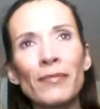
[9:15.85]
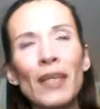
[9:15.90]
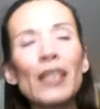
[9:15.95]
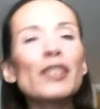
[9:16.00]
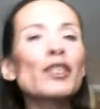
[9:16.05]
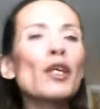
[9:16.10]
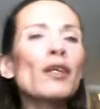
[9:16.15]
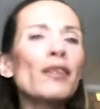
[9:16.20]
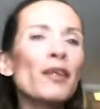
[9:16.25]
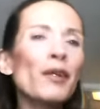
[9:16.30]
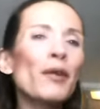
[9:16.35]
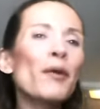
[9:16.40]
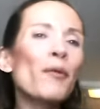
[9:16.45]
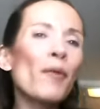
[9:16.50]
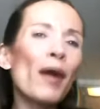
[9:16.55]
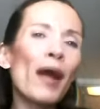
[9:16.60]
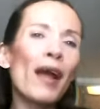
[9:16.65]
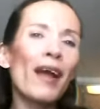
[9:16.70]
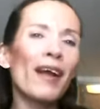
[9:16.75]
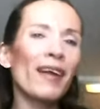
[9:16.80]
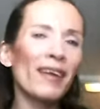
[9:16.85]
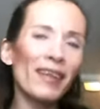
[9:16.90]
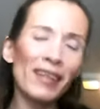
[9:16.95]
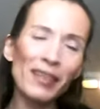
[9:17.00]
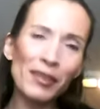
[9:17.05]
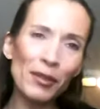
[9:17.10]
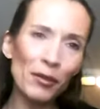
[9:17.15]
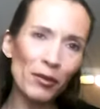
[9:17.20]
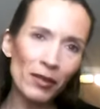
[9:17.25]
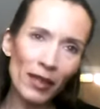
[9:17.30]
I said, you know why I
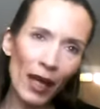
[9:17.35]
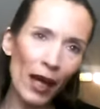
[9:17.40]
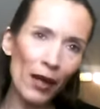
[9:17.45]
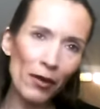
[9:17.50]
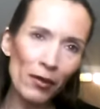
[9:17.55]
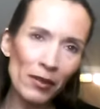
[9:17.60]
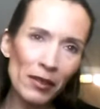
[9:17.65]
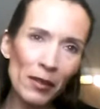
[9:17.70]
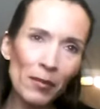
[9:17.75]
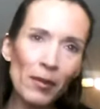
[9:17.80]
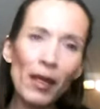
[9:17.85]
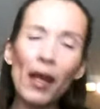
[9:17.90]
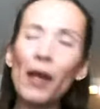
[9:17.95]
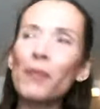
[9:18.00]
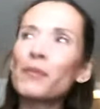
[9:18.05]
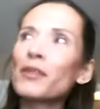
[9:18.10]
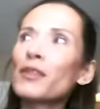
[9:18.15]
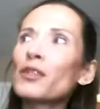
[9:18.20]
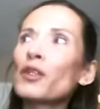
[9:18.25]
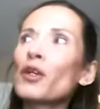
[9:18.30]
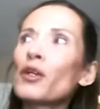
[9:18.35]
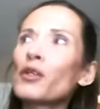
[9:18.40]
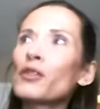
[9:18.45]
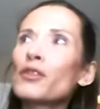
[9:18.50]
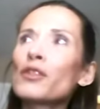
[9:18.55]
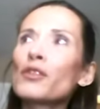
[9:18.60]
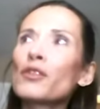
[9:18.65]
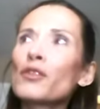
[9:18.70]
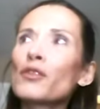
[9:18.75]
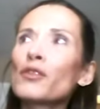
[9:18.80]
get so scattered sometimes It's
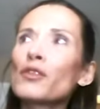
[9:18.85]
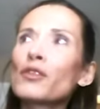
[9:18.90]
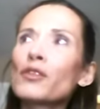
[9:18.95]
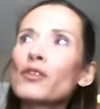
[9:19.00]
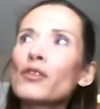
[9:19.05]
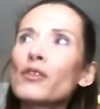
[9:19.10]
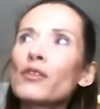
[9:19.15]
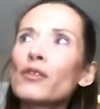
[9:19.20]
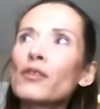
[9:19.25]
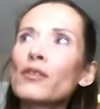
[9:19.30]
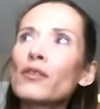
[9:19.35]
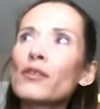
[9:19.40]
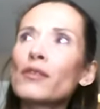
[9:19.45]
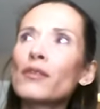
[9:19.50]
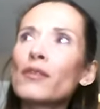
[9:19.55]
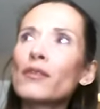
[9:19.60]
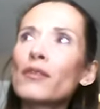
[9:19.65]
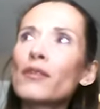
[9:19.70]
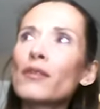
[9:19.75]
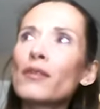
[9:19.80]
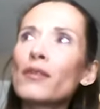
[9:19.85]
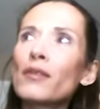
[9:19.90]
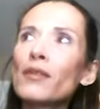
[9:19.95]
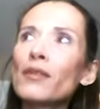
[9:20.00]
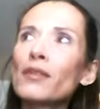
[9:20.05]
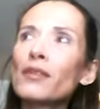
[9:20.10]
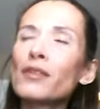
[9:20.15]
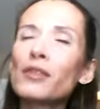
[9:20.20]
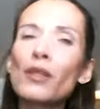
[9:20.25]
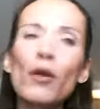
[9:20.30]
because there's
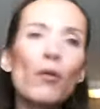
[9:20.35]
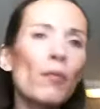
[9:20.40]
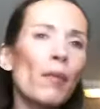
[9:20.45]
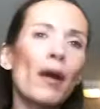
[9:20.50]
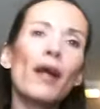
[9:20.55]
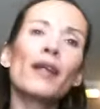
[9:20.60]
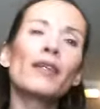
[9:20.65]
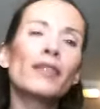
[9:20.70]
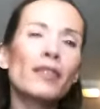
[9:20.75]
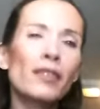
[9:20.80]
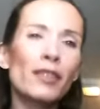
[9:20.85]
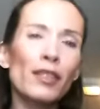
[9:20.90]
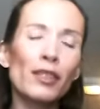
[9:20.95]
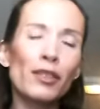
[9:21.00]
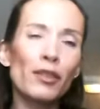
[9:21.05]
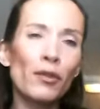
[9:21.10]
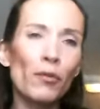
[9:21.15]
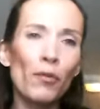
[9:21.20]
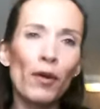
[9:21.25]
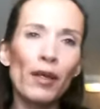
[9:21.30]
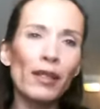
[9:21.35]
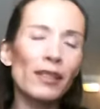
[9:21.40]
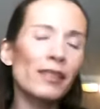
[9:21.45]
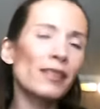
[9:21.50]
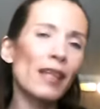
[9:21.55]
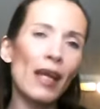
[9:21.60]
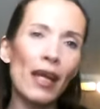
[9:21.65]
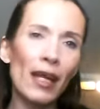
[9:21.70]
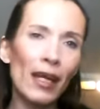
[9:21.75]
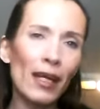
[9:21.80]
so much that you want to
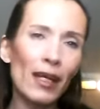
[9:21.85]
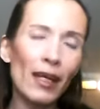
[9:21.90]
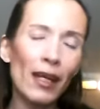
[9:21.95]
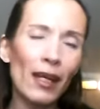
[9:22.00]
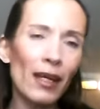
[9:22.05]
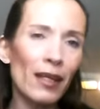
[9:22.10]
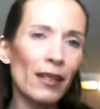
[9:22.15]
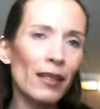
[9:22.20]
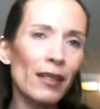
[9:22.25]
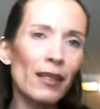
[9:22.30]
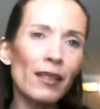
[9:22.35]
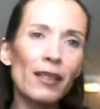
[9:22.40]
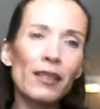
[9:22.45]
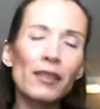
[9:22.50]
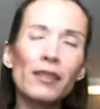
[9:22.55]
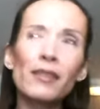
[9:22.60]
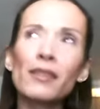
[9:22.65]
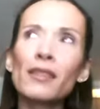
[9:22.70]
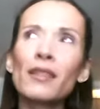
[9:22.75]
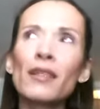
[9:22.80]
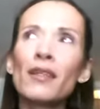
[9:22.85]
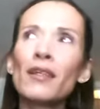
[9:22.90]
say, and it is,